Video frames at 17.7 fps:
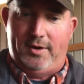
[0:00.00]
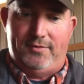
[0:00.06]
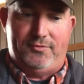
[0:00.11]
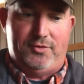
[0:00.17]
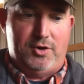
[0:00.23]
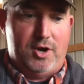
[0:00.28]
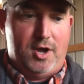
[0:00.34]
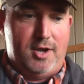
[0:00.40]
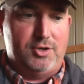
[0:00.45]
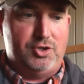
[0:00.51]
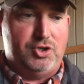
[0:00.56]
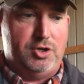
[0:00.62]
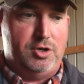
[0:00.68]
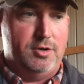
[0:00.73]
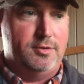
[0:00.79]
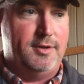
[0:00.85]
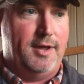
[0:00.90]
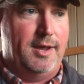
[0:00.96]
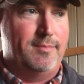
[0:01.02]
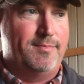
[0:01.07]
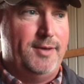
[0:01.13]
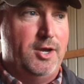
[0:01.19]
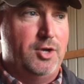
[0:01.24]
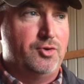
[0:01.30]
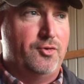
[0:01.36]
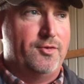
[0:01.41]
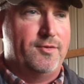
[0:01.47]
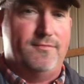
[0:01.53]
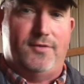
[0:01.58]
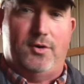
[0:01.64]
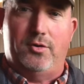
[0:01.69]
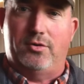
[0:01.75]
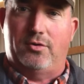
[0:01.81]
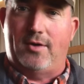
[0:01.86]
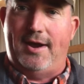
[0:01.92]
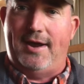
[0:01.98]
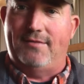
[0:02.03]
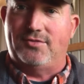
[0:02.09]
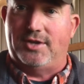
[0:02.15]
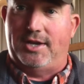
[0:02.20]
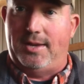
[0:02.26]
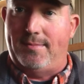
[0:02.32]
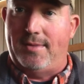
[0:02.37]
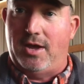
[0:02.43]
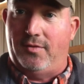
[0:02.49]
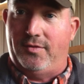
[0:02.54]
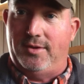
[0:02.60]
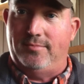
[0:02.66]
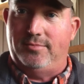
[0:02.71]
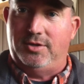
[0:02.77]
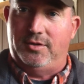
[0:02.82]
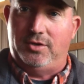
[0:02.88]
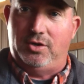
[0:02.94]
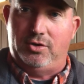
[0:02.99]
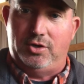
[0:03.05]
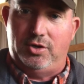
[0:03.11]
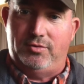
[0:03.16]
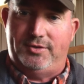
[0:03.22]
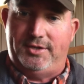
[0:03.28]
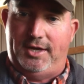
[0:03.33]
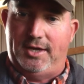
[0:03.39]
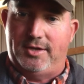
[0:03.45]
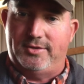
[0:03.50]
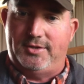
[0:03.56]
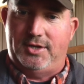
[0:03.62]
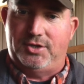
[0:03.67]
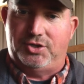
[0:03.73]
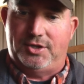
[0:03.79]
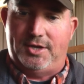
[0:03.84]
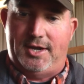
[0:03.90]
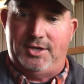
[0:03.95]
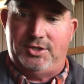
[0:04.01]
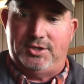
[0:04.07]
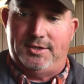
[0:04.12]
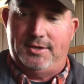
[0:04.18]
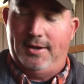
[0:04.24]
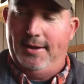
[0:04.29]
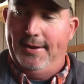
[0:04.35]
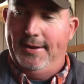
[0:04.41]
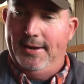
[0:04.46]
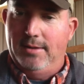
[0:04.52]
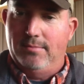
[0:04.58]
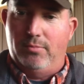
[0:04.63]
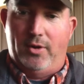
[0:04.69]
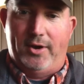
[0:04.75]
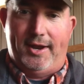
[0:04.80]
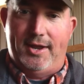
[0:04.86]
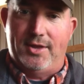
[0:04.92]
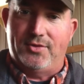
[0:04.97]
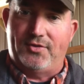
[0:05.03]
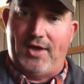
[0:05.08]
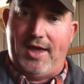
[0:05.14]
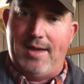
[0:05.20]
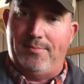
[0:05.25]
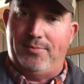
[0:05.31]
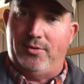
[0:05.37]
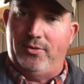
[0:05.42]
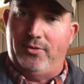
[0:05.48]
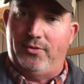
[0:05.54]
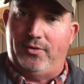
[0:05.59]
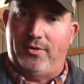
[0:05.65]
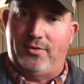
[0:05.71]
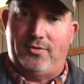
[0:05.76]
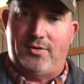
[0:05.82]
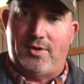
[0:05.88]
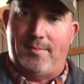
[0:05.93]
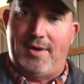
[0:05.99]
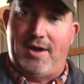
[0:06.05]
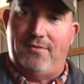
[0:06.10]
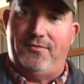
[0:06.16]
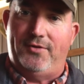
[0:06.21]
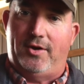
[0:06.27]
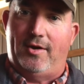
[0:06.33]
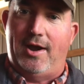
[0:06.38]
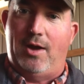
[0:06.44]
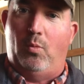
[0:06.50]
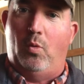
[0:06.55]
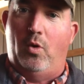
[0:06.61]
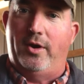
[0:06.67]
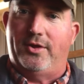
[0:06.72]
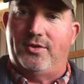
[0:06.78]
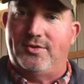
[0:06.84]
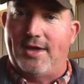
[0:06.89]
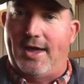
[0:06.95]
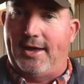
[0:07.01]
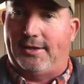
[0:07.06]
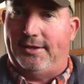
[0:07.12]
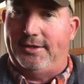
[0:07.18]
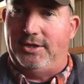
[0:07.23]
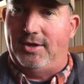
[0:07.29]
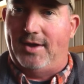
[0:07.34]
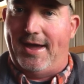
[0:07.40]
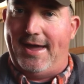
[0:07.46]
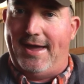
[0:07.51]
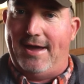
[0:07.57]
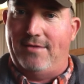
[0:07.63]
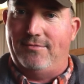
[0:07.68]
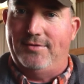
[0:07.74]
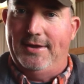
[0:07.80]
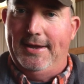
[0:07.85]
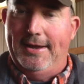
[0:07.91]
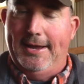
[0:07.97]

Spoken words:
If you're not sure, take pictures and photographs and email them to your UT Extension agent. Bring in samples. Let's somehow figure out what exactly you have.